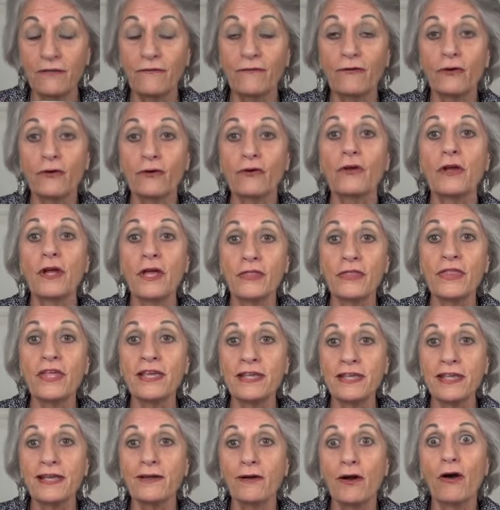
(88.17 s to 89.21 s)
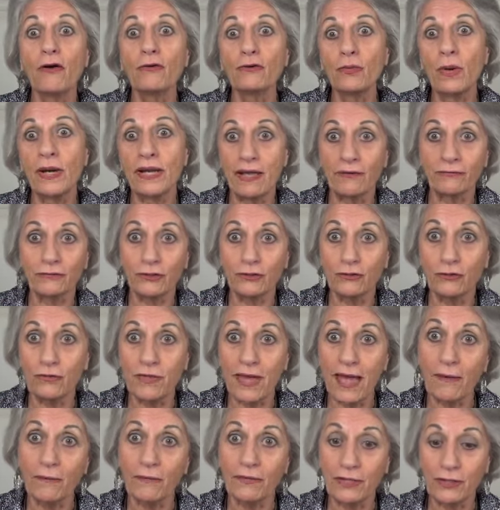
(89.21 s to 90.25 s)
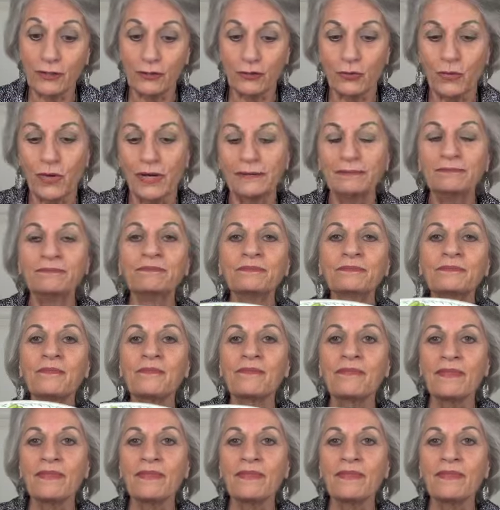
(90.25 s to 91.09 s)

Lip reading: If you're thinking, oh, do I have to do that with each one?